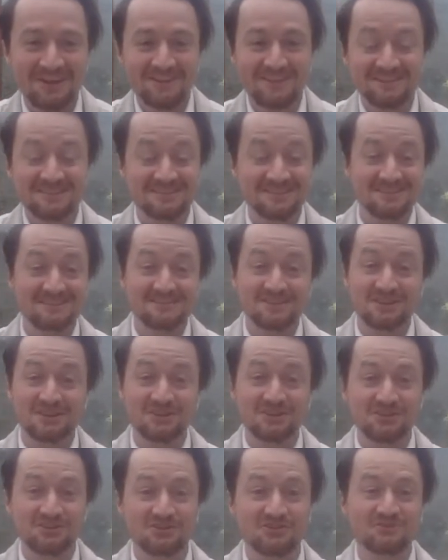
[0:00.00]
This is a
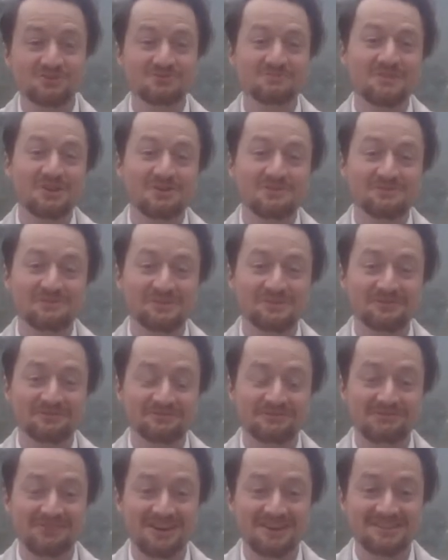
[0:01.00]
huge moment
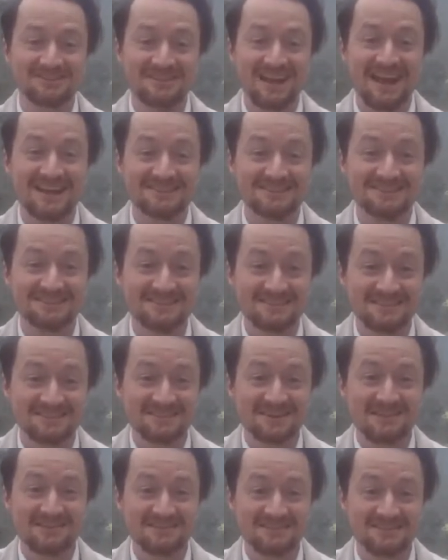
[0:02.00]
for us as a
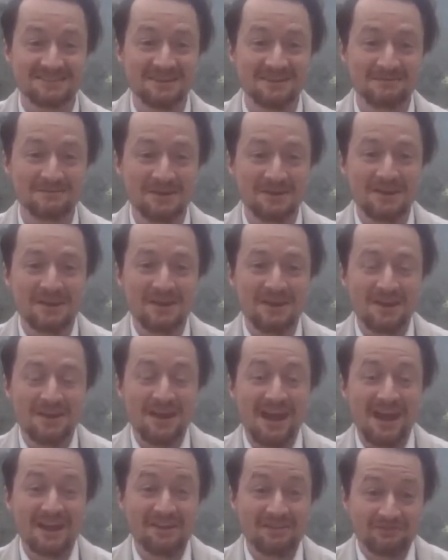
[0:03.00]
startup
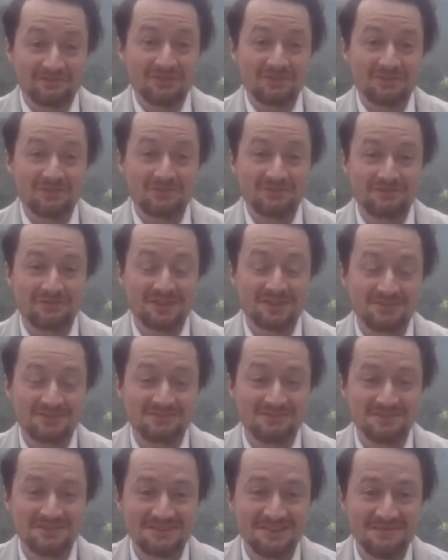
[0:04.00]
for
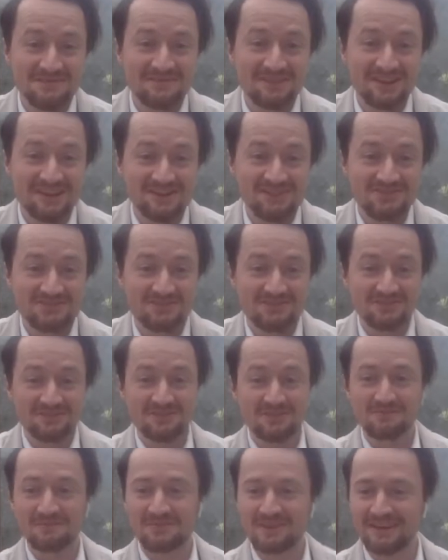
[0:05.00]
Universal Simulation
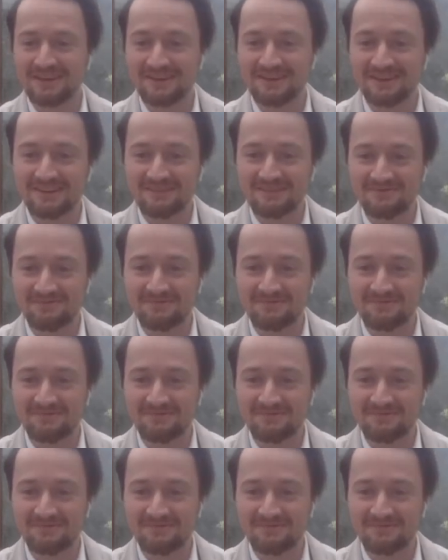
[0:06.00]
completely.